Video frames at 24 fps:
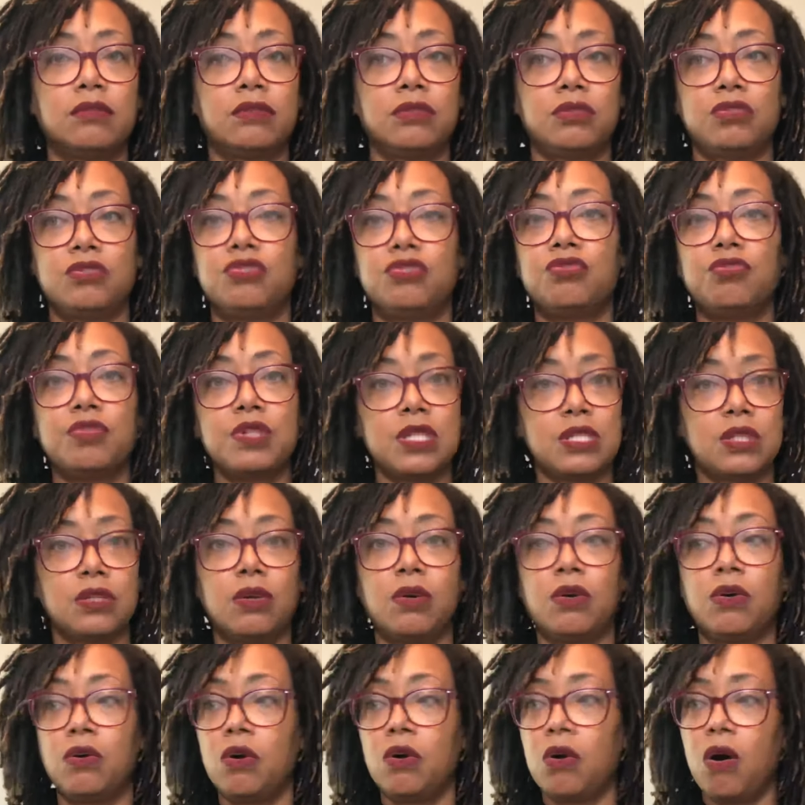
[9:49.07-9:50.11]

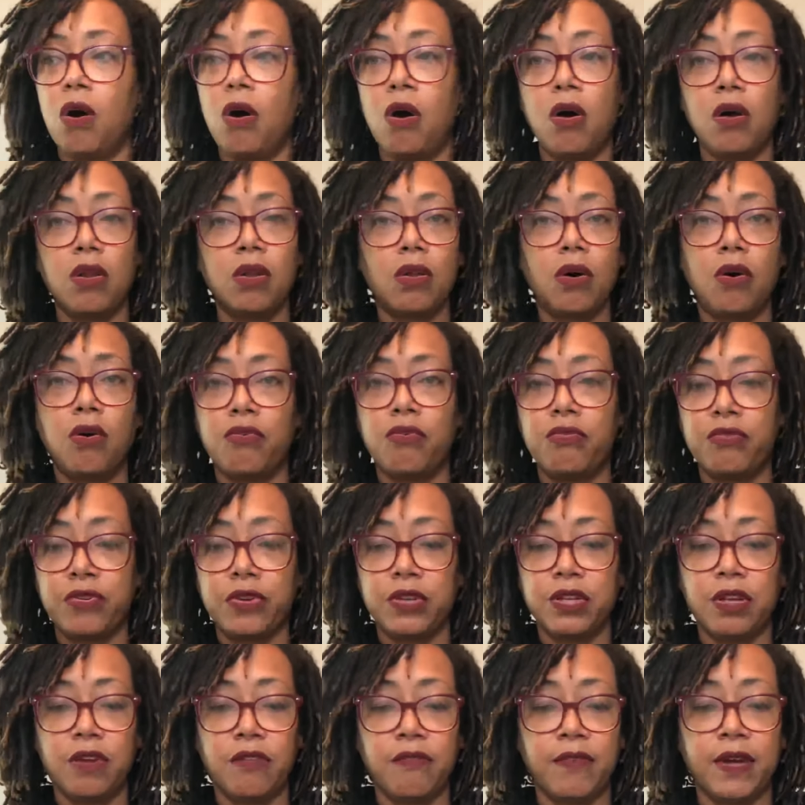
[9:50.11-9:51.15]
drizzle all over
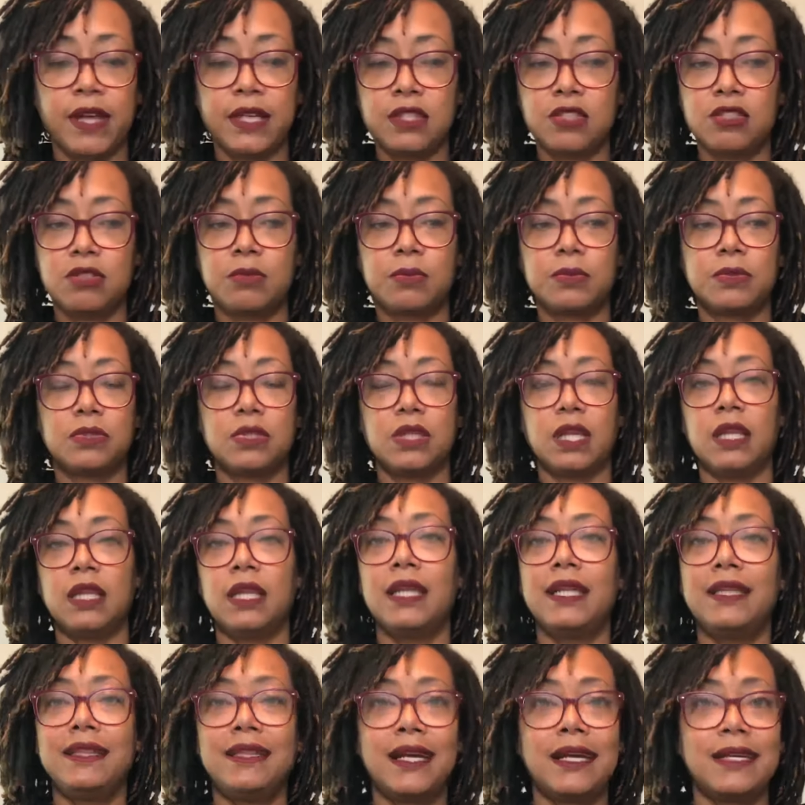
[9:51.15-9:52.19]
your vegetables and
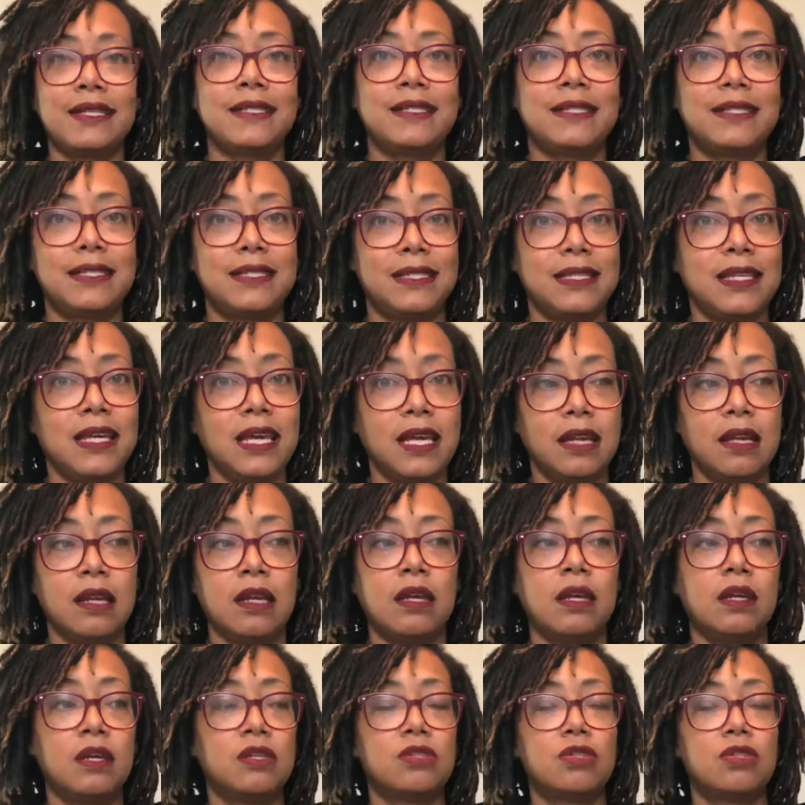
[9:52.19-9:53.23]
let that sit.
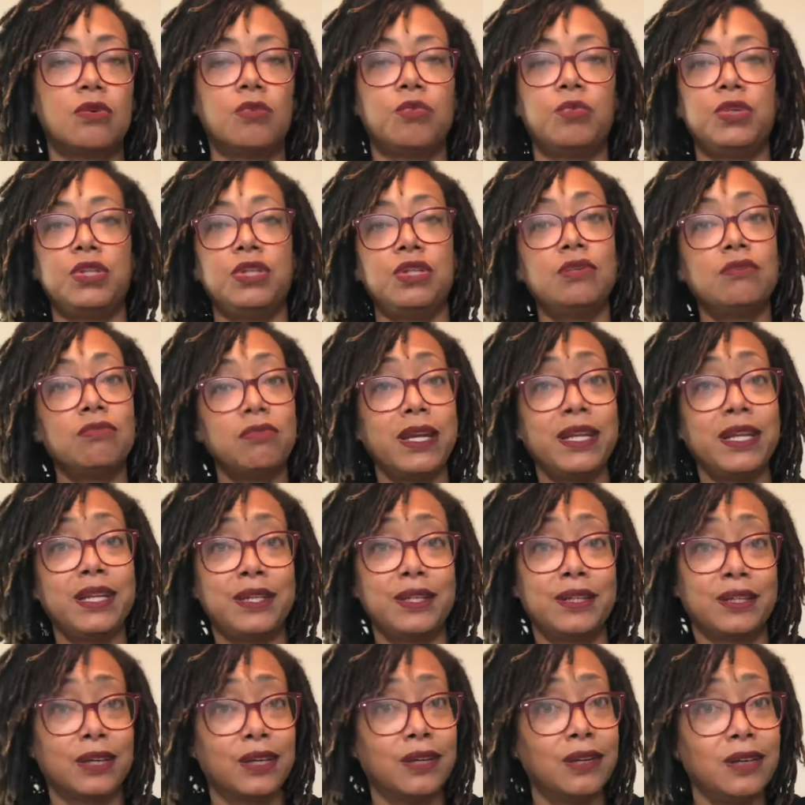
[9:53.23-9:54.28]
So when you're ready to
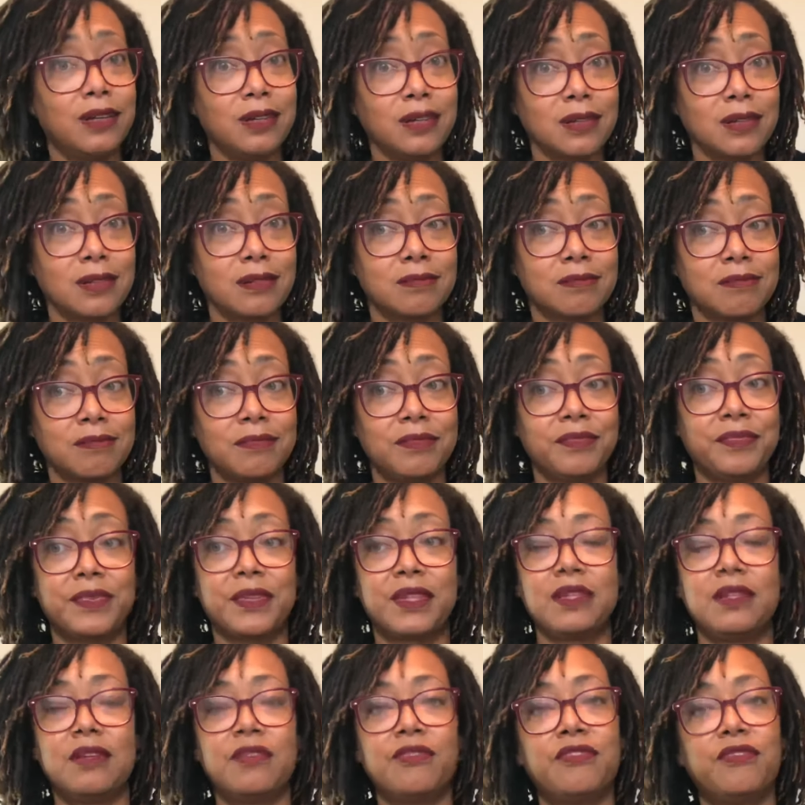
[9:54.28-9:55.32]
cook,
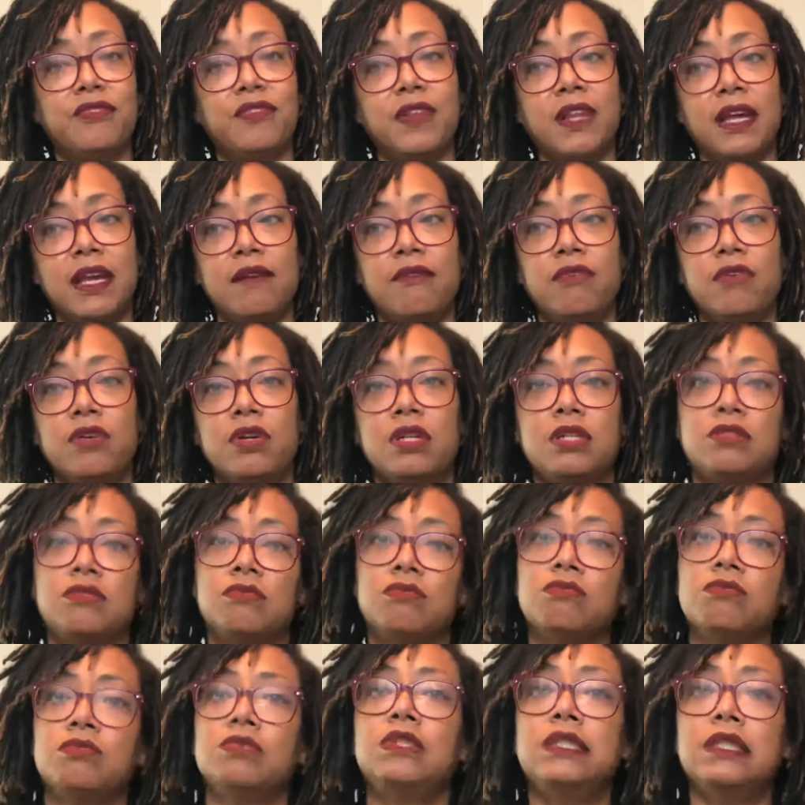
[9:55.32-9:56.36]
the flavor is
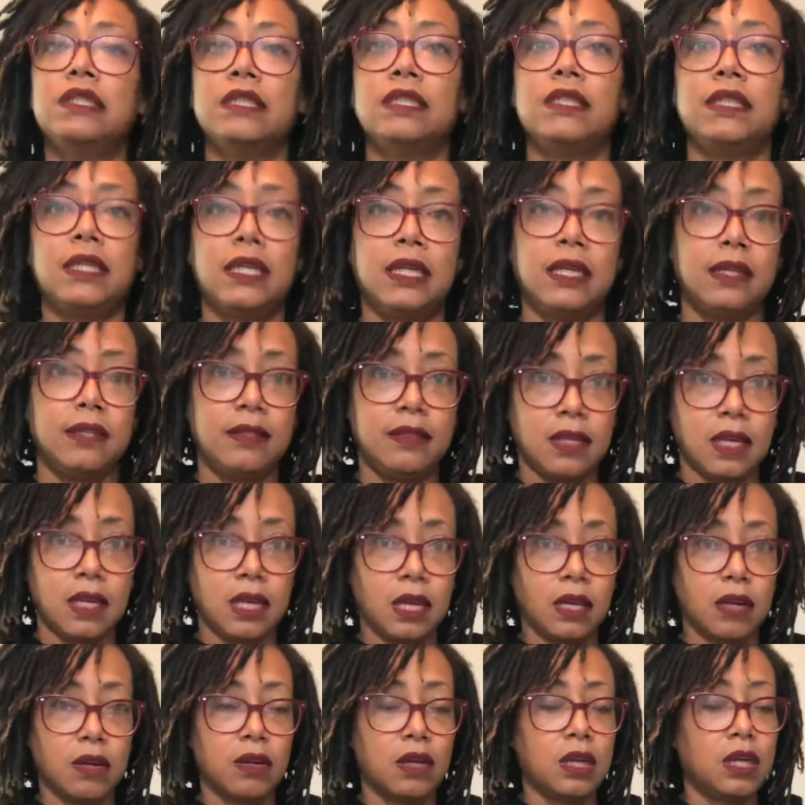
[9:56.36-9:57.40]
really in
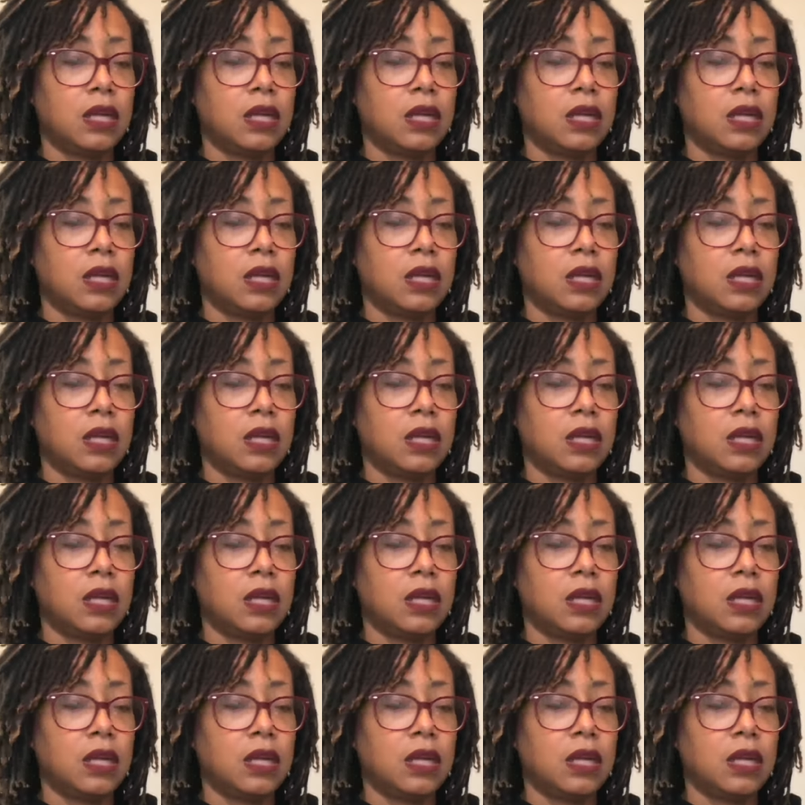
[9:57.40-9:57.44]
there.